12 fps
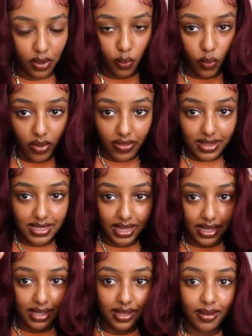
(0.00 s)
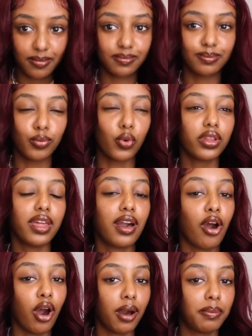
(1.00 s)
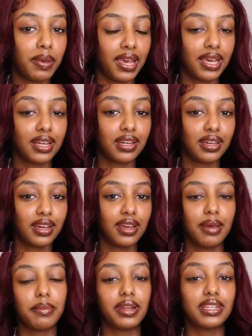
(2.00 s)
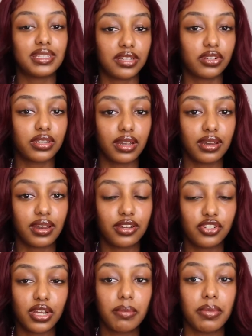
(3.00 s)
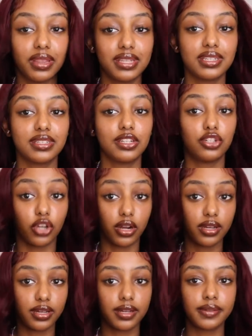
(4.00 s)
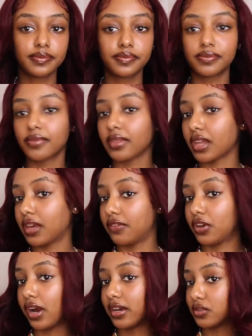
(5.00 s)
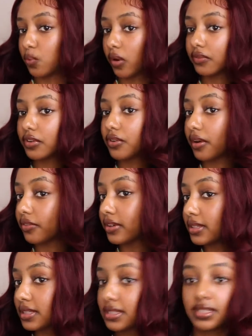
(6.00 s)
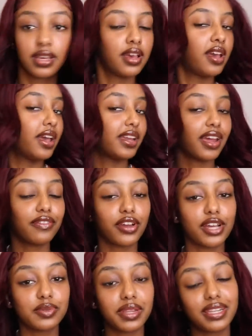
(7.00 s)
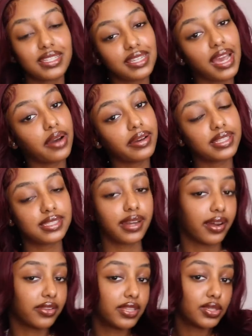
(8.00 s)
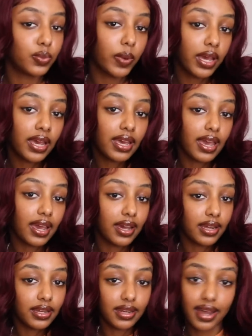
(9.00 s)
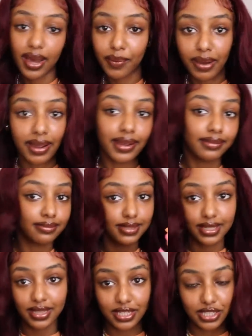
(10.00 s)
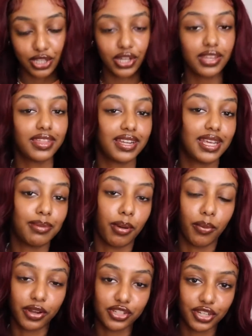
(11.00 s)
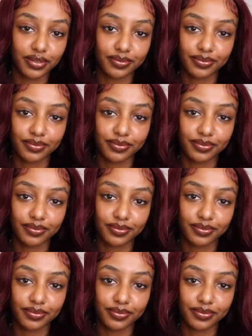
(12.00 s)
one that's like more like a hot pink, but it's still 99J, but this is the dark, if you guys want for reference. And yeah, if you guys would like to see how I styled this wig and how I did this look, then keep on watching.